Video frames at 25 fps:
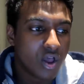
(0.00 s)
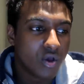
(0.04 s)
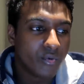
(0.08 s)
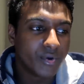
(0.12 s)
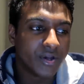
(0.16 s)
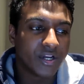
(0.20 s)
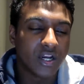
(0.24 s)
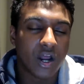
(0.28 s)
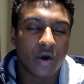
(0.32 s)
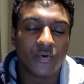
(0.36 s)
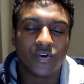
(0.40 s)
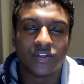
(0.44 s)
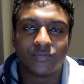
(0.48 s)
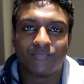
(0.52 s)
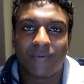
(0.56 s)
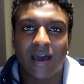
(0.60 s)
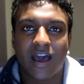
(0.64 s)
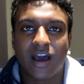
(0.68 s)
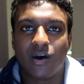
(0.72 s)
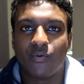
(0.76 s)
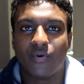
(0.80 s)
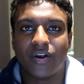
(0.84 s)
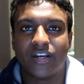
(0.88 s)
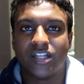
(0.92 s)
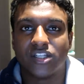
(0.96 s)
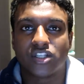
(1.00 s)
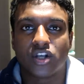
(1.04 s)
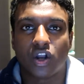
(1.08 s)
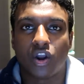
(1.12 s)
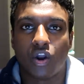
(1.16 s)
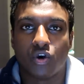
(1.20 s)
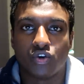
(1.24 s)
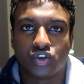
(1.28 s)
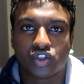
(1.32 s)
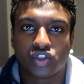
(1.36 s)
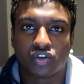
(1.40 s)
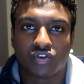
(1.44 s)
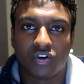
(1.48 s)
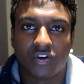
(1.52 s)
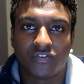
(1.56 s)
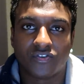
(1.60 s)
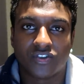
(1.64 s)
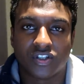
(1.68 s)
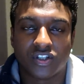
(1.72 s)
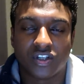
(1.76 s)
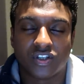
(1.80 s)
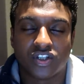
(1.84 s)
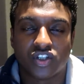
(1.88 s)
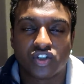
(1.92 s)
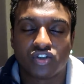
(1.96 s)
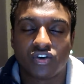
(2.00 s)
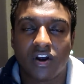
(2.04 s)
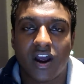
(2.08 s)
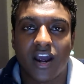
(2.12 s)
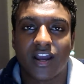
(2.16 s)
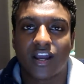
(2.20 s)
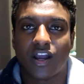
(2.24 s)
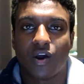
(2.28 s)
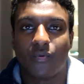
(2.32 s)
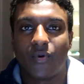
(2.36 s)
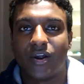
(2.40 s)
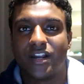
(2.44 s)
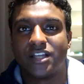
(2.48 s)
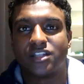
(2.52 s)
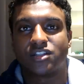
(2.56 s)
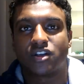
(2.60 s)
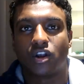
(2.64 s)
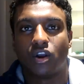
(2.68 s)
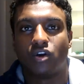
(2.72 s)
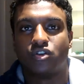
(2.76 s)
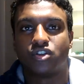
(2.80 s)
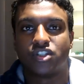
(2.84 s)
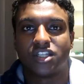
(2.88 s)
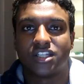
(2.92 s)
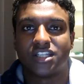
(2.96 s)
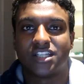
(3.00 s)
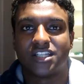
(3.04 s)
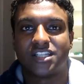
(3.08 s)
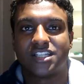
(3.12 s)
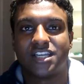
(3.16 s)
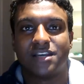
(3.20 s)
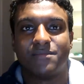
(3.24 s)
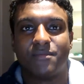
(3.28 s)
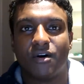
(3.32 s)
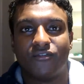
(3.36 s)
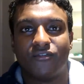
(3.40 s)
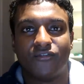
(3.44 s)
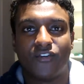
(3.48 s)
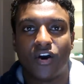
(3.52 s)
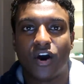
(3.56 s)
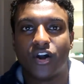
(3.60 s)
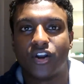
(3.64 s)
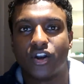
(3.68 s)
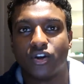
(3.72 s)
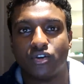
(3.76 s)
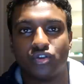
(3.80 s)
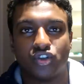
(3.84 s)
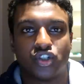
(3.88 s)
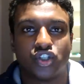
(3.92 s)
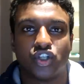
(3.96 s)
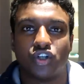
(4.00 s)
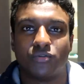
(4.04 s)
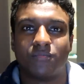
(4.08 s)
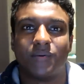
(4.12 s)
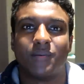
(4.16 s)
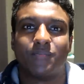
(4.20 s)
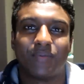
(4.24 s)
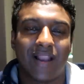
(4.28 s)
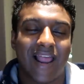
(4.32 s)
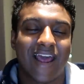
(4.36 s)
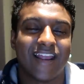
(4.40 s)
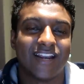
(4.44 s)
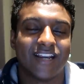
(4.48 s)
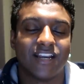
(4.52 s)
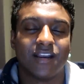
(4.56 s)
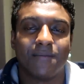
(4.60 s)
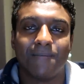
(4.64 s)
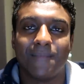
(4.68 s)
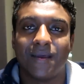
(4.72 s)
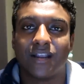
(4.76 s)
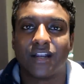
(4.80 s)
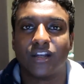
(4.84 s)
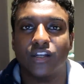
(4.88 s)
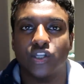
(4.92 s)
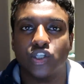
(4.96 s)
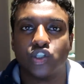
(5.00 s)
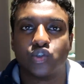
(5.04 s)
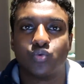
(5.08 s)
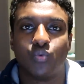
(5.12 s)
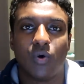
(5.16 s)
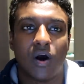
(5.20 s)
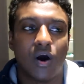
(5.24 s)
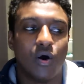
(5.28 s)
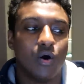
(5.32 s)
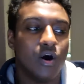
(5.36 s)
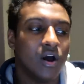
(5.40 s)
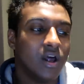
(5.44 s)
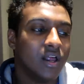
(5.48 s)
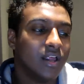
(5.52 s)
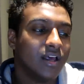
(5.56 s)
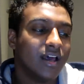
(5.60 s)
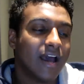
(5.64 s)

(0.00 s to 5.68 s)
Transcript: We know he's better when he's closer off to the striker, when he's closer to Timo Werner, who should be playing in the middle as well.